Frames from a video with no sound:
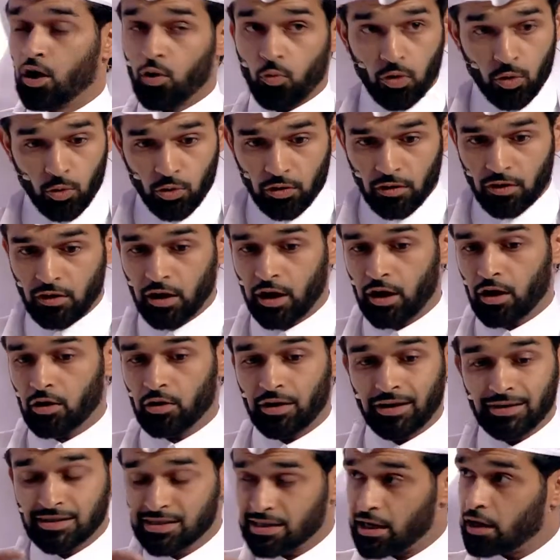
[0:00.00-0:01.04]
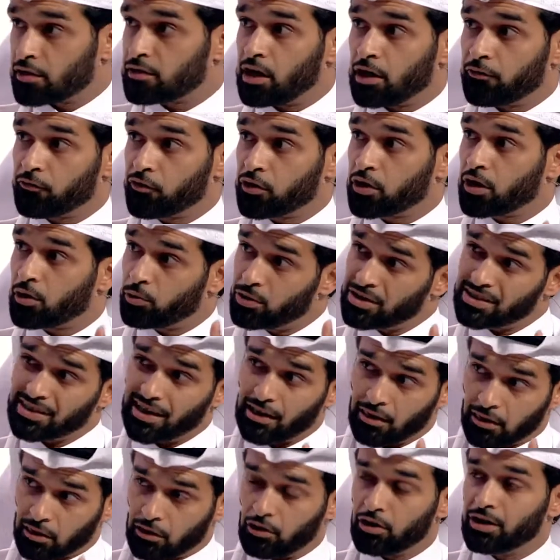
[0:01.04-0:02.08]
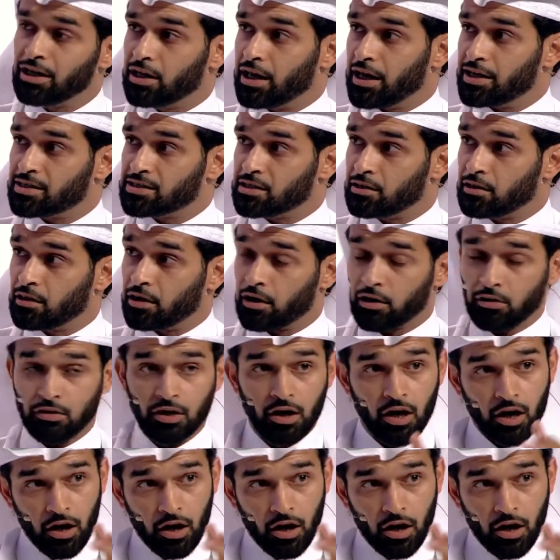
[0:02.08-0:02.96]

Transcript: We were there in South Africa. We stayed 30 days in there,